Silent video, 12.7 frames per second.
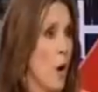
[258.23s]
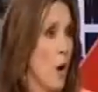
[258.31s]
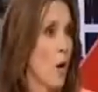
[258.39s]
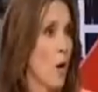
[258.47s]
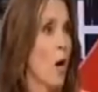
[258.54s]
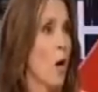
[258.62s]

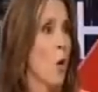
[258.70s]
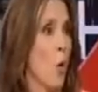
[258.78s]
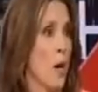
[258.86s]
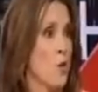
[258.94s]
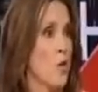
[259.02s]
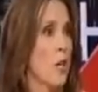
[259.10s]
are
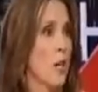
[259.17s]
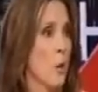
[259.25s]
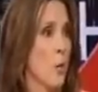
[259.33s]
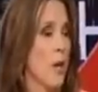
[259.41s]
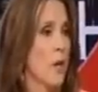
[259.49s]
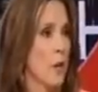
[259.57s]

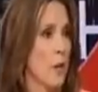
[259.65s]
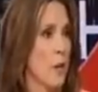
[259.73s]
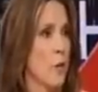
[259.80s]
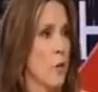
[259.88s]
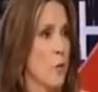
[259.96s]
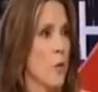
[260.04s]
questioning whether
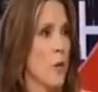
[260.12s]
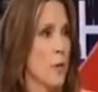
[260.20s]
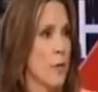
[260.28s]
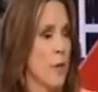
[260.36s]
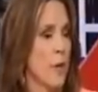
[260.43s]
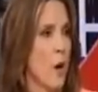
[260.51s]
you're sort
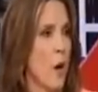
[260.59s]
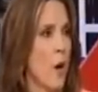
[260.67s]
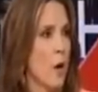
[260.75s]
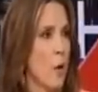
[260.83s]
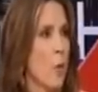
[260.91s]
of all the